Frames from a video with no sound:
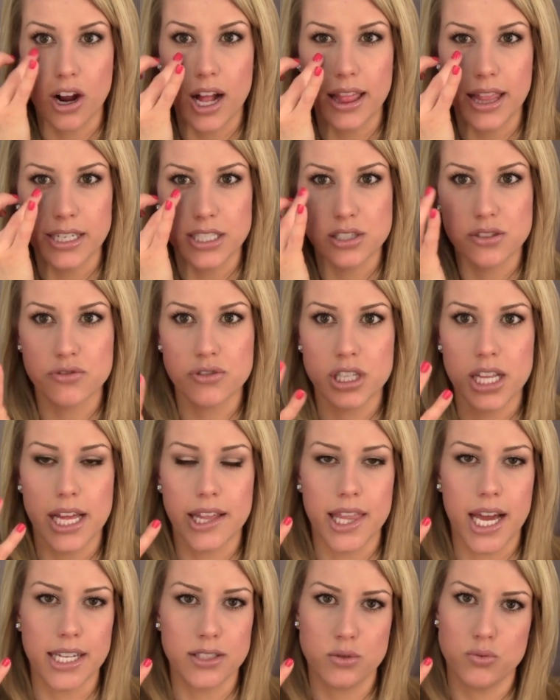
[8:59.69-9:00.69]
I just feel
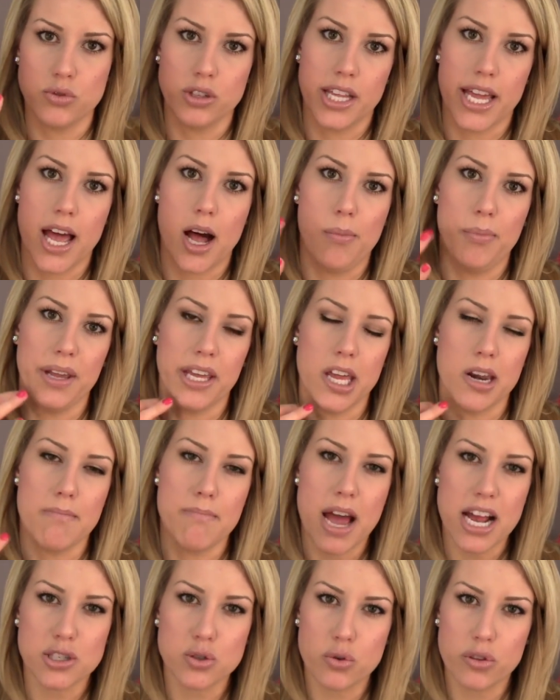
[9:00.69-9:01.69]
like that's really helping it
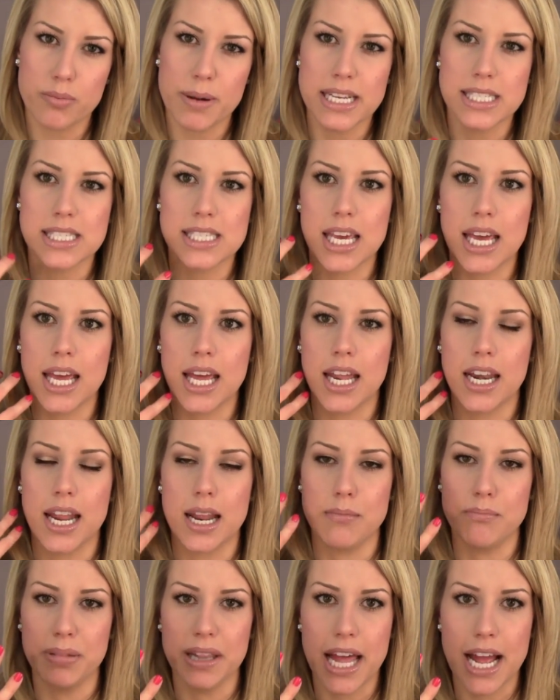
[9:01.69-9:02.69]
mesh with my skin
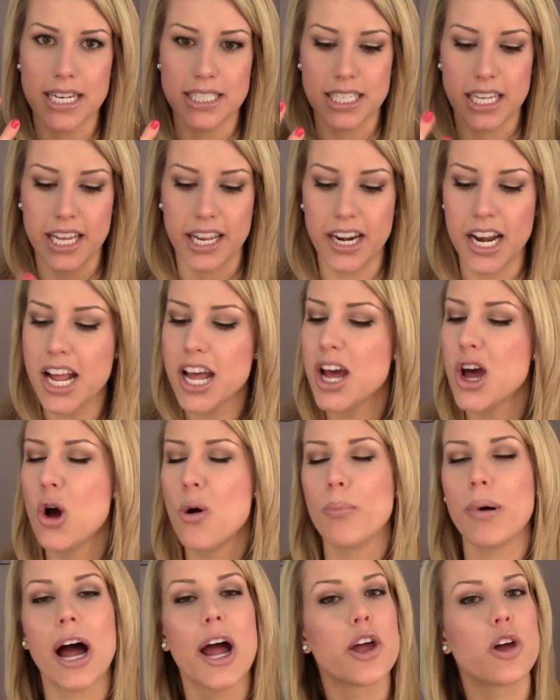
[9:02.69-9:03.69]
and blend in,
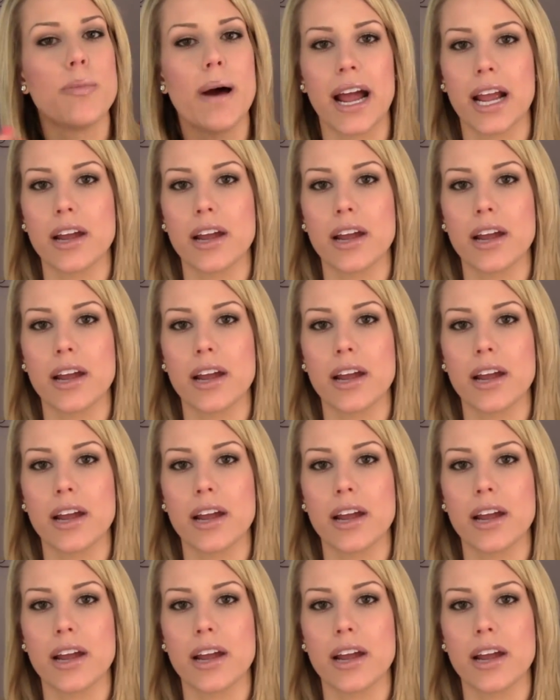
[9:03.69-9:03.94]
but I go